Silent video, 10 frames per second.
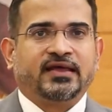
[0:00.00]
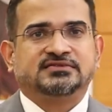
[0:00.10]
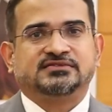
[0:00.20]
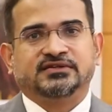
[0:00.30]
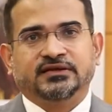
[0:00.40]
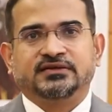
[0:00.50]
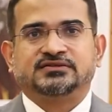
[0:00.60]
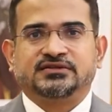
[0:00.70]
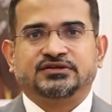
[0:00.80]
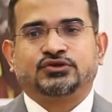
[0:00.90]
and
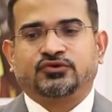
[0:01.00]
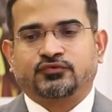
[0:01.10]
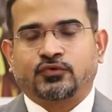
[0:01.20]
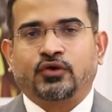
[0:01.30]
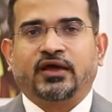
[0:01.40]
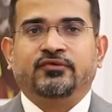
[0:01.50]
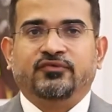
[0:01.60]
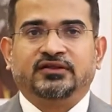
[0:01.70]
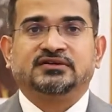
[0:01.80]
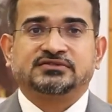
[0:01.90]
serious nature of fraud and
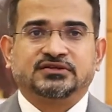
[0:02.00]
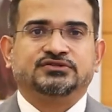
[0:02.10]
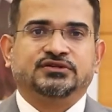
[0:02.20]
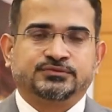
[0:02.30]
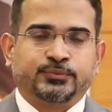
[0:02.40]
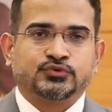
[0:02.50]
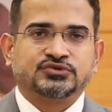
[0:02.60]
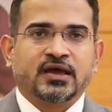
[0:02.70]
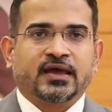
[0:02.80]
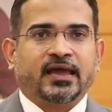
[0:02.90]
whether such disputes